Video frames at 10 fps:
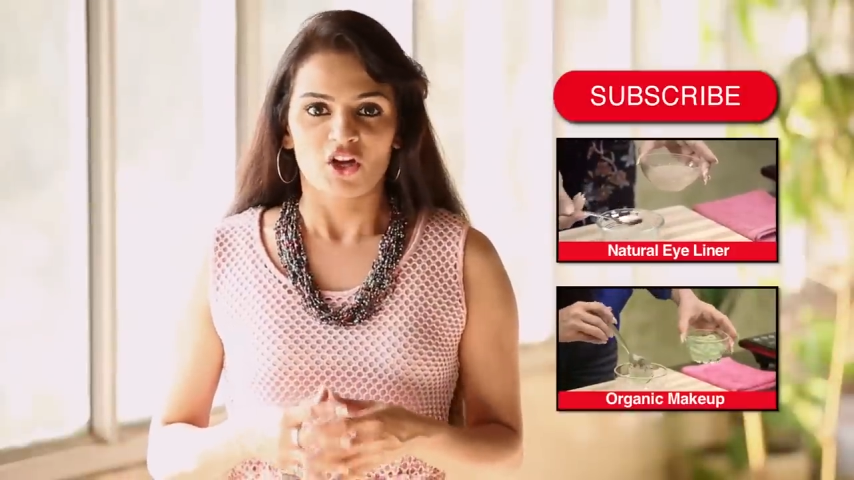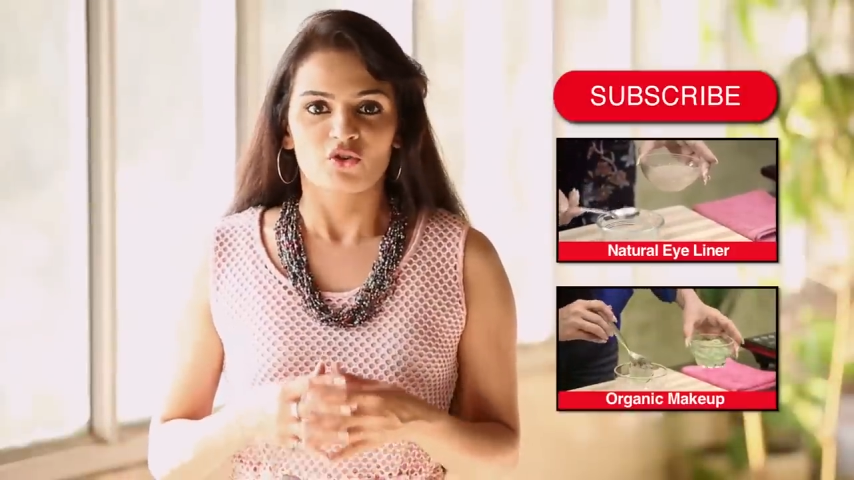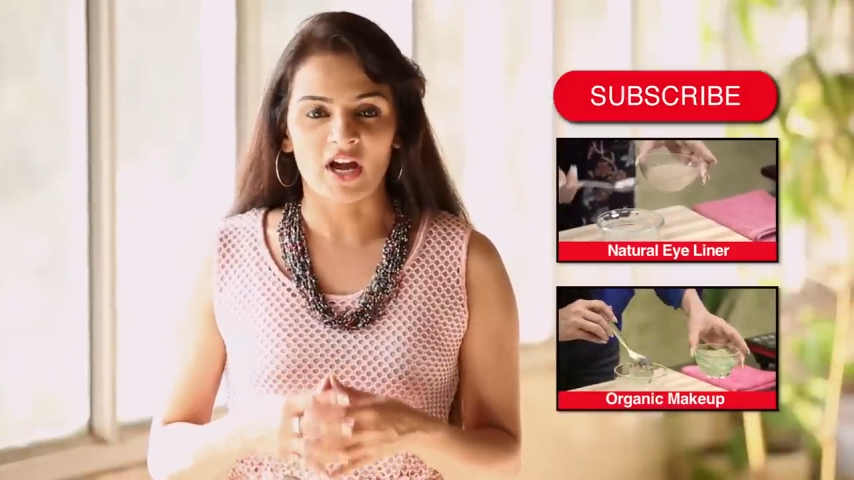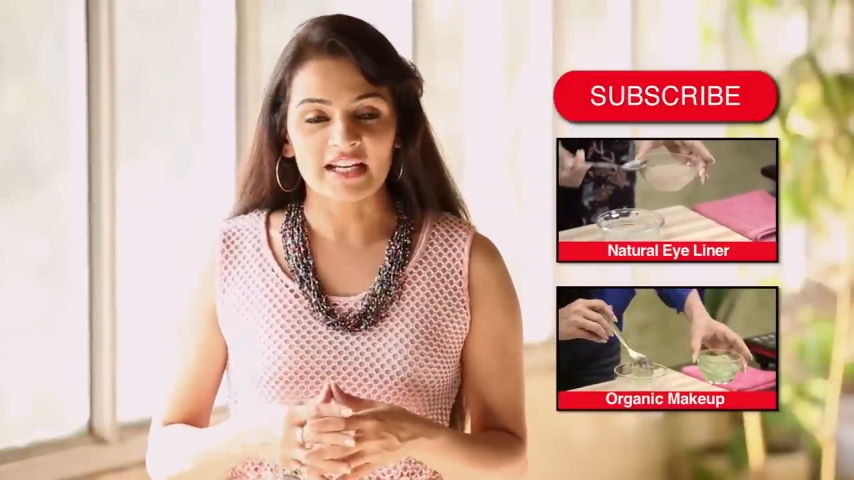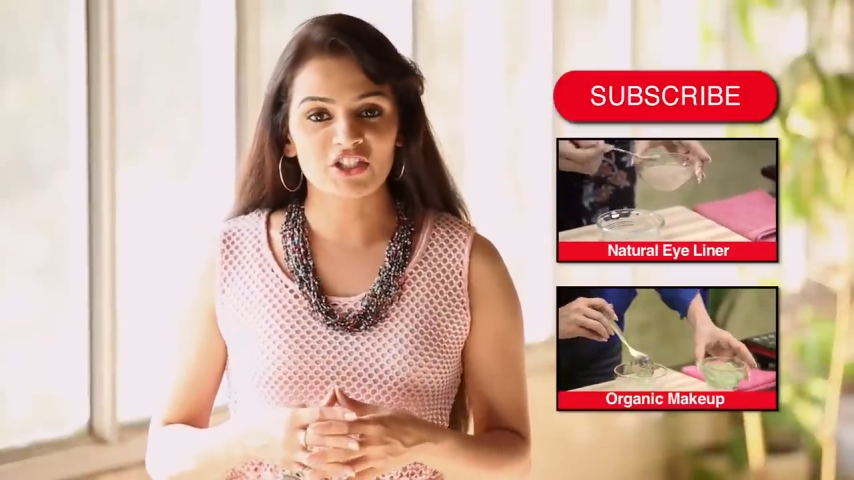
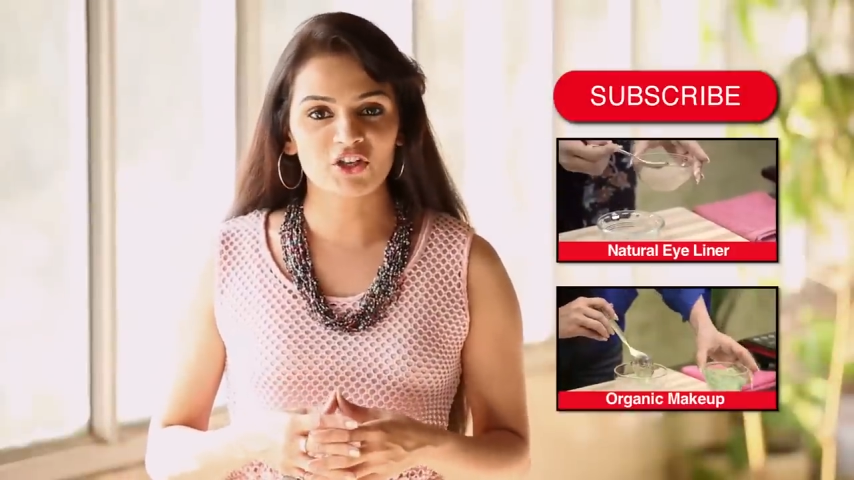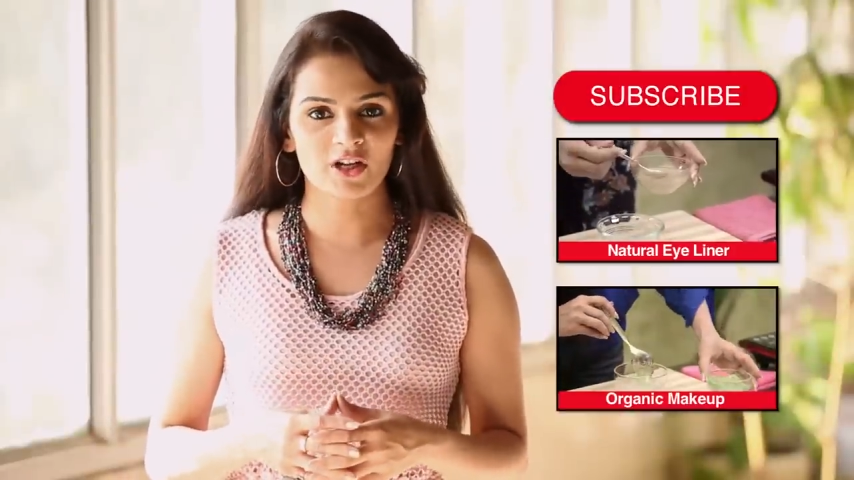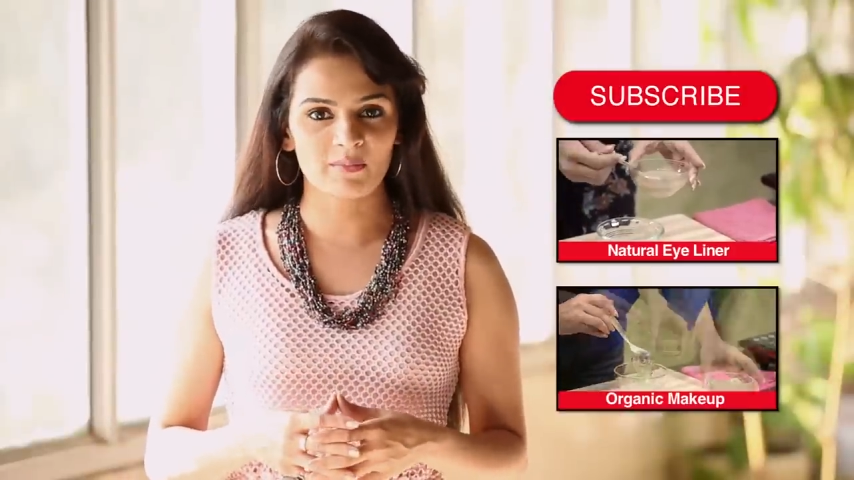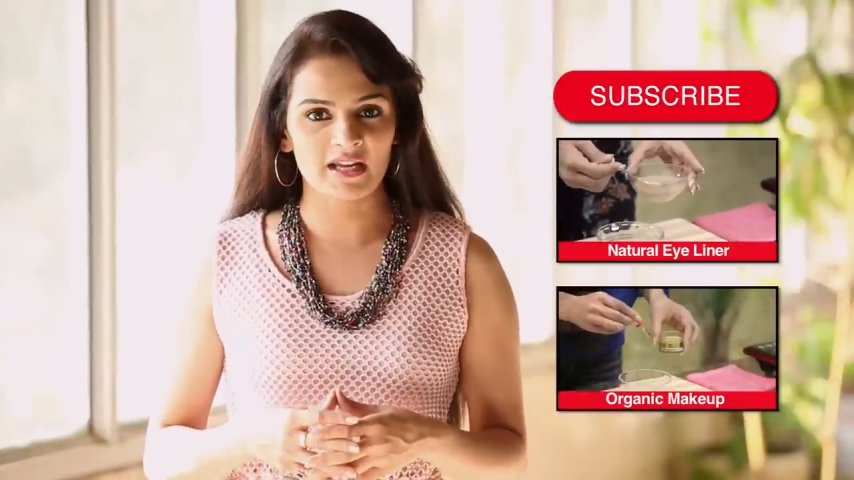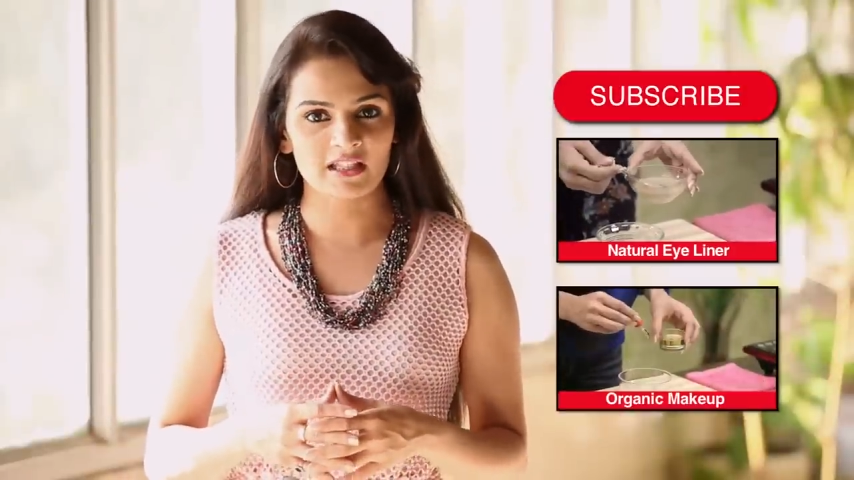Write in your
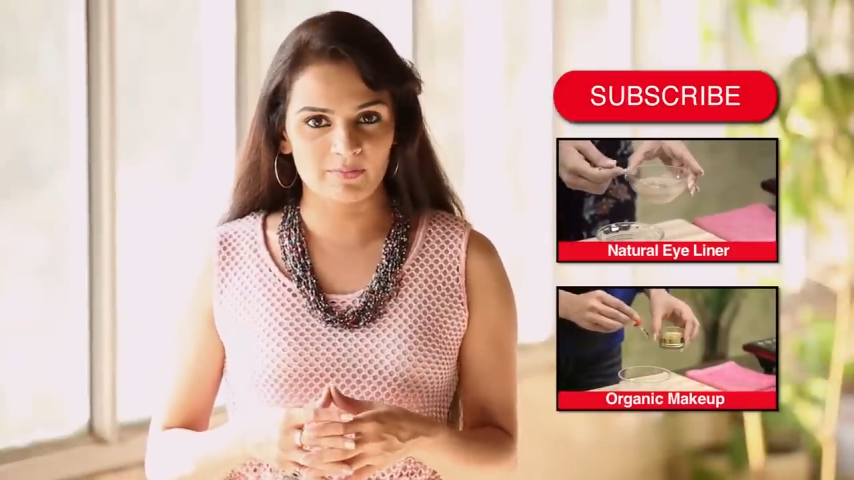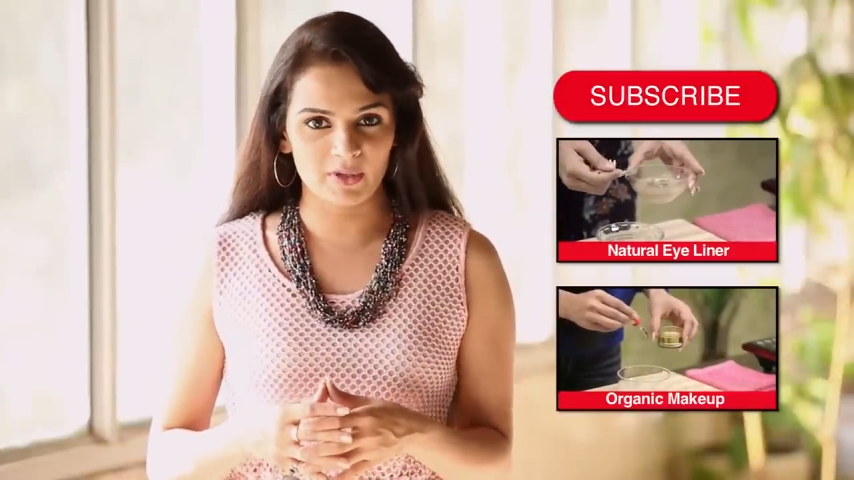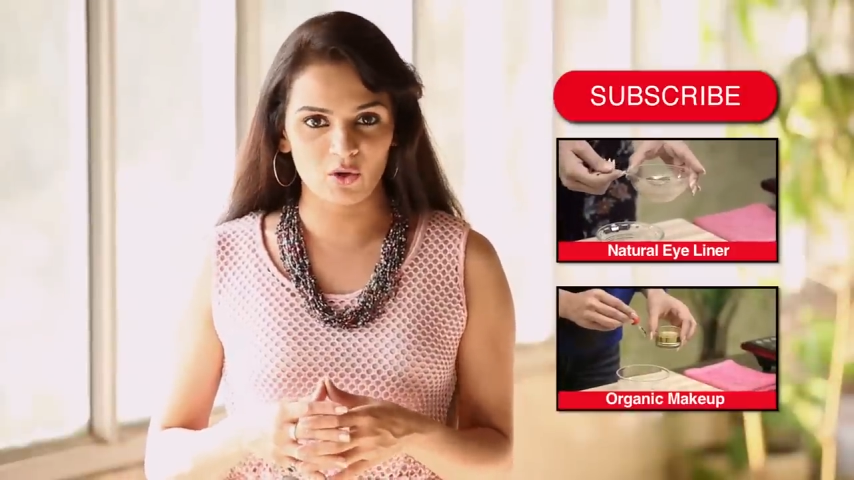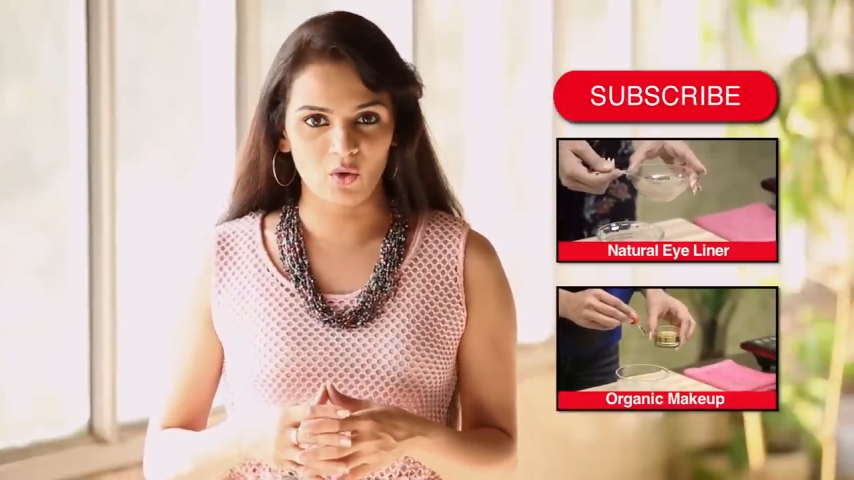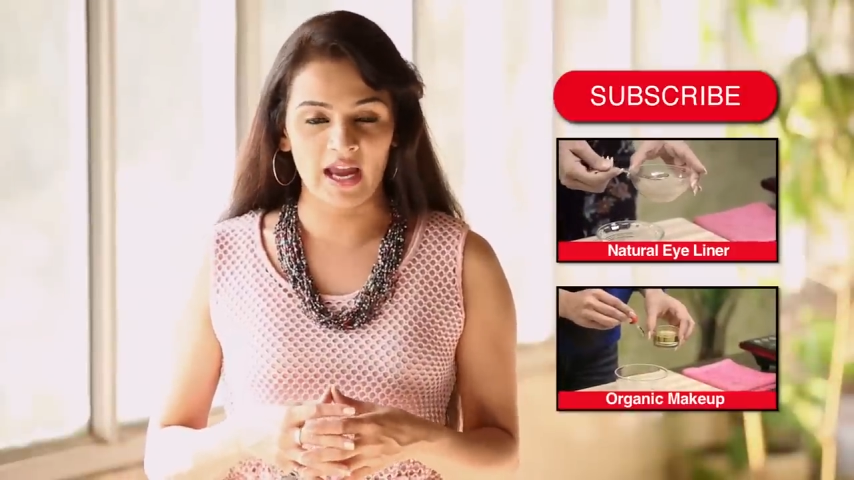comments below